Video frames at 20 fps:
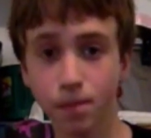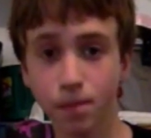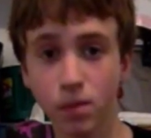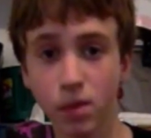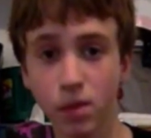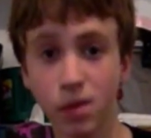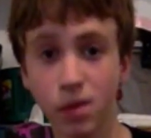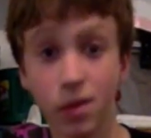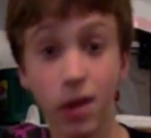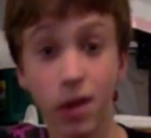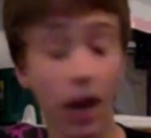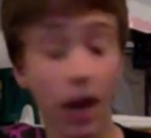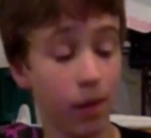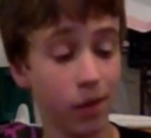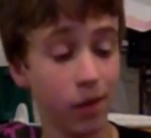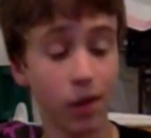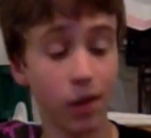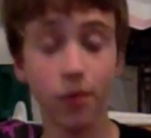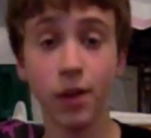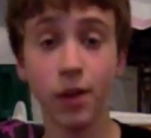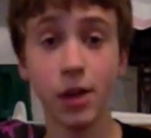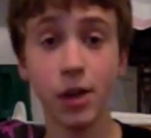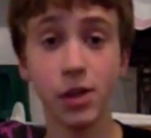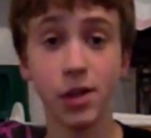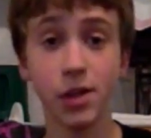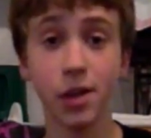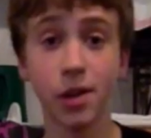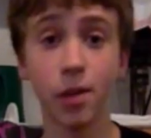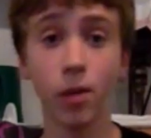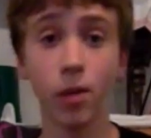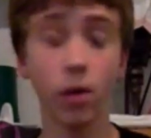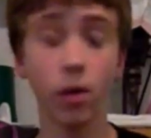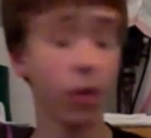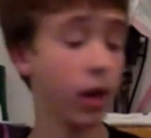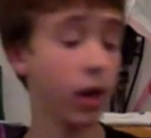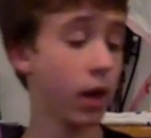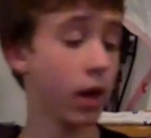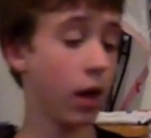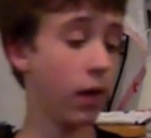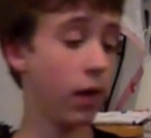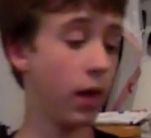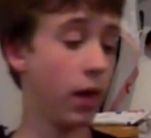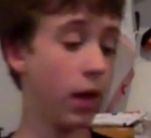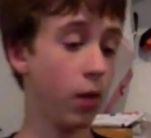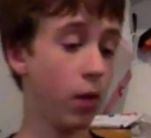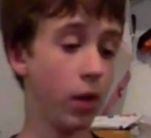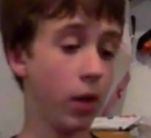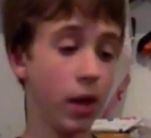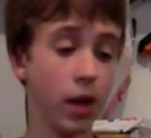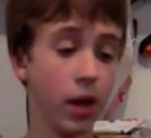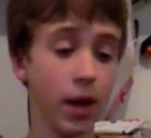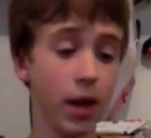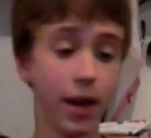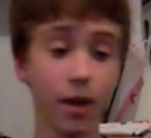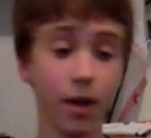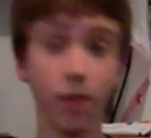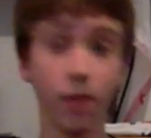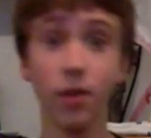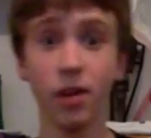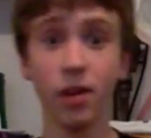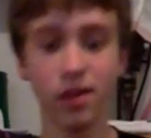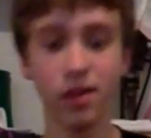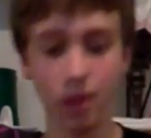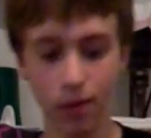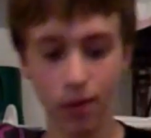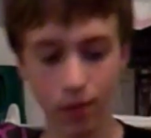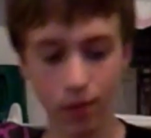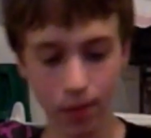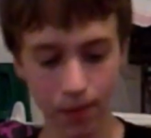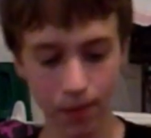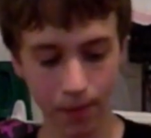So yeah, I'm just going to finish this up real quick, and then we can get into the fun stuff.